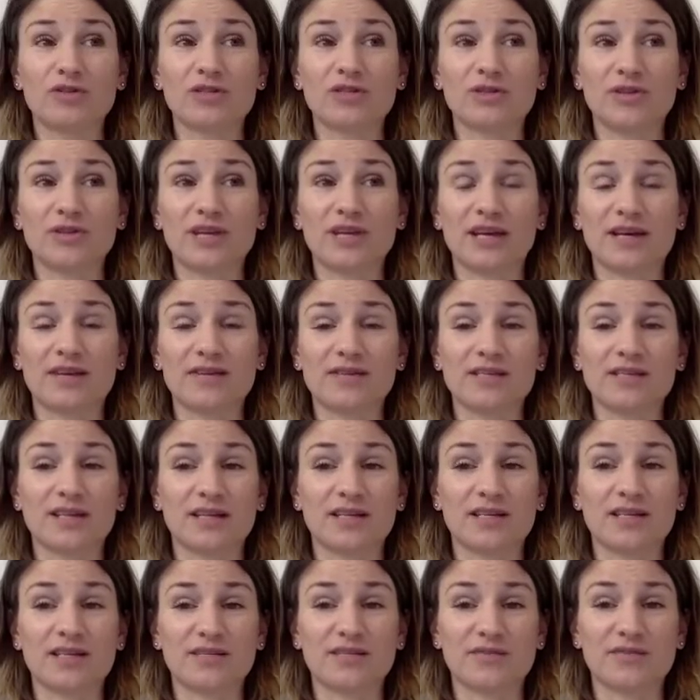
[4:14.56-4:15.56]
on the
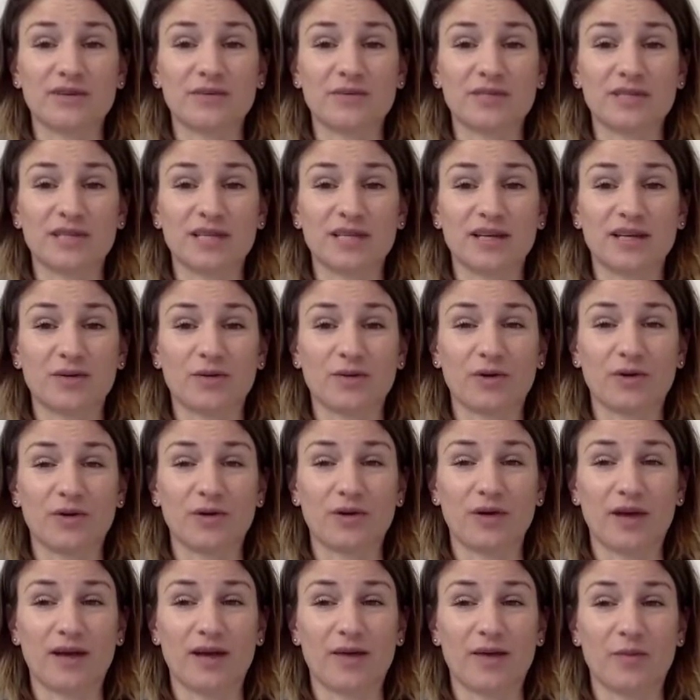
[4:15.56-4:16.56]
outside as if I was getting on
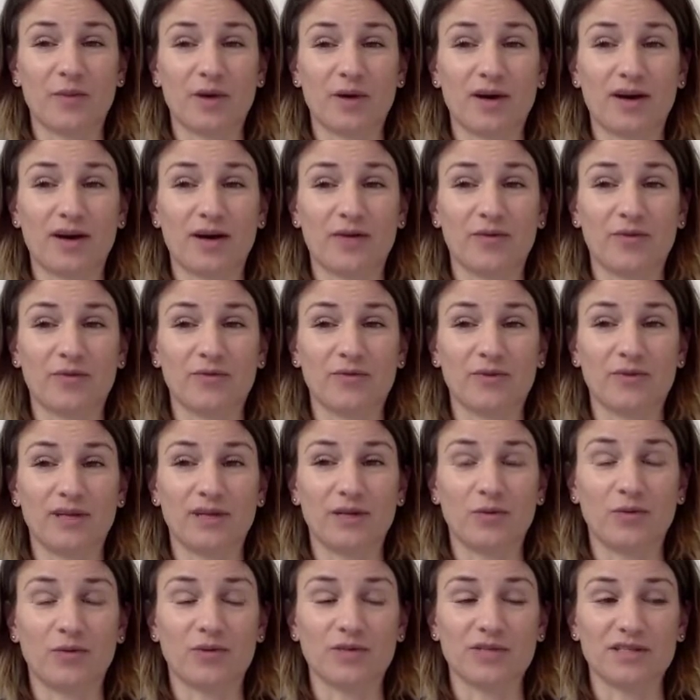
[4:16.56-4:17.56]
okay, but I
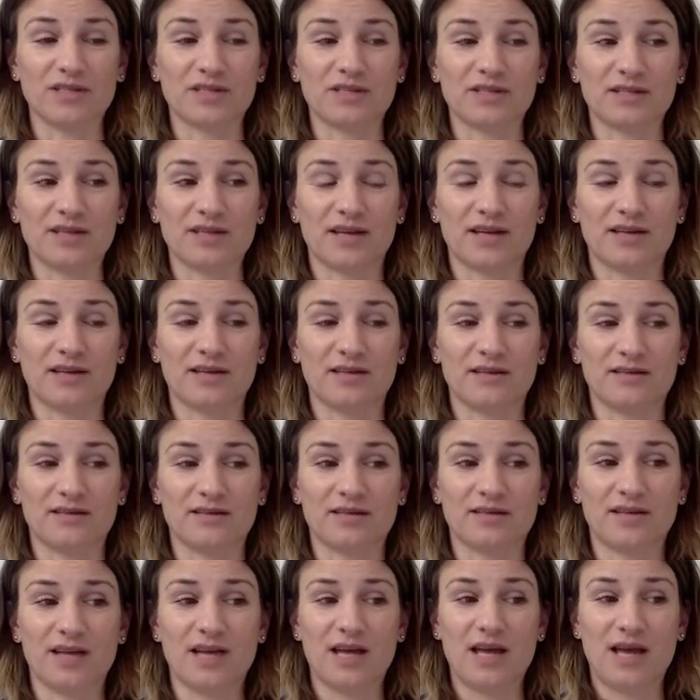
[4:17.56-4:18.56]
really wasn't. And
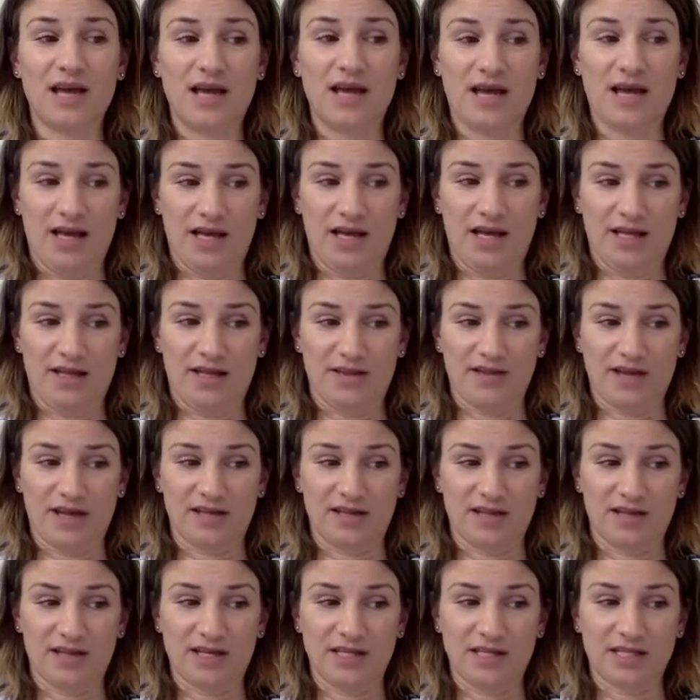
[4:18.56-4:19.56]

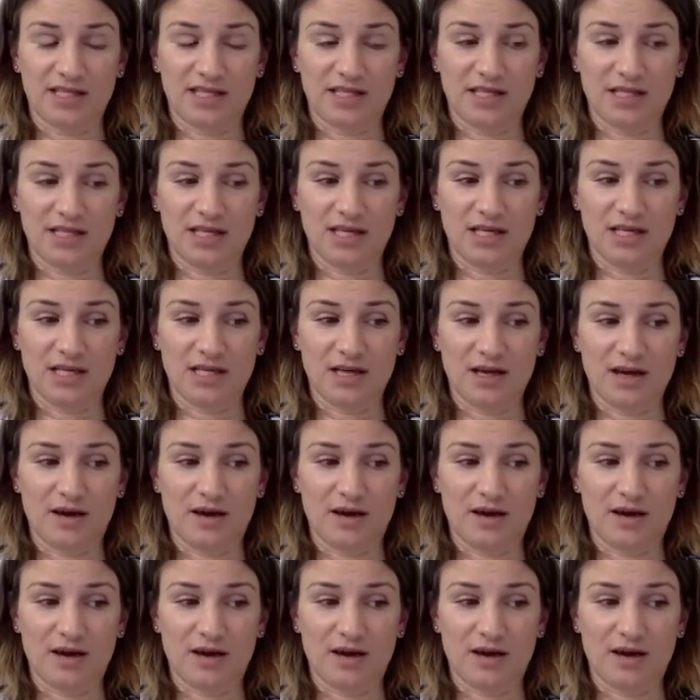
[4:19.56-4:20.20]
then there's the